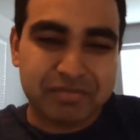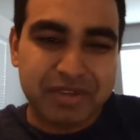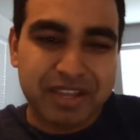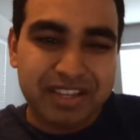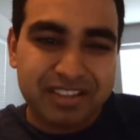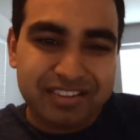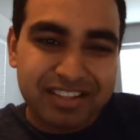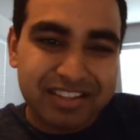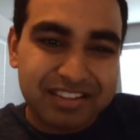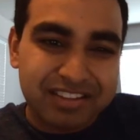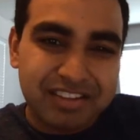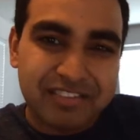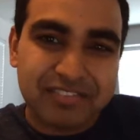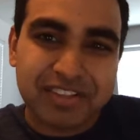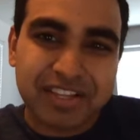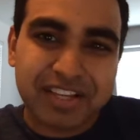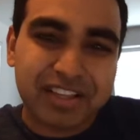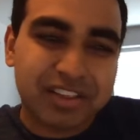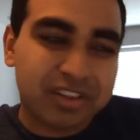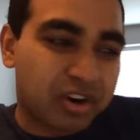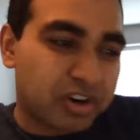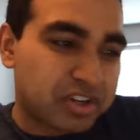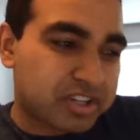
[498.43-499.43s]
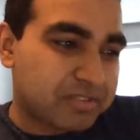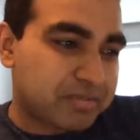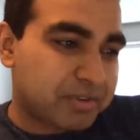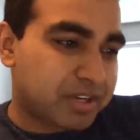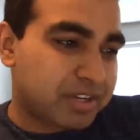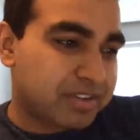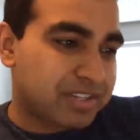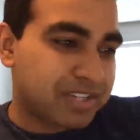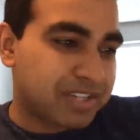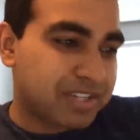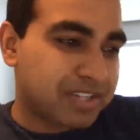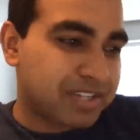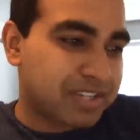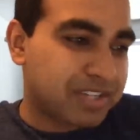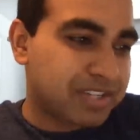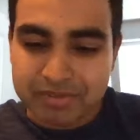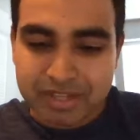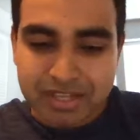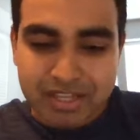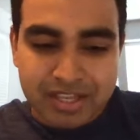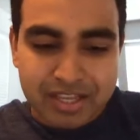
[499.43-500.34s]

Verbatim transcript: make sense of like a large amount of data.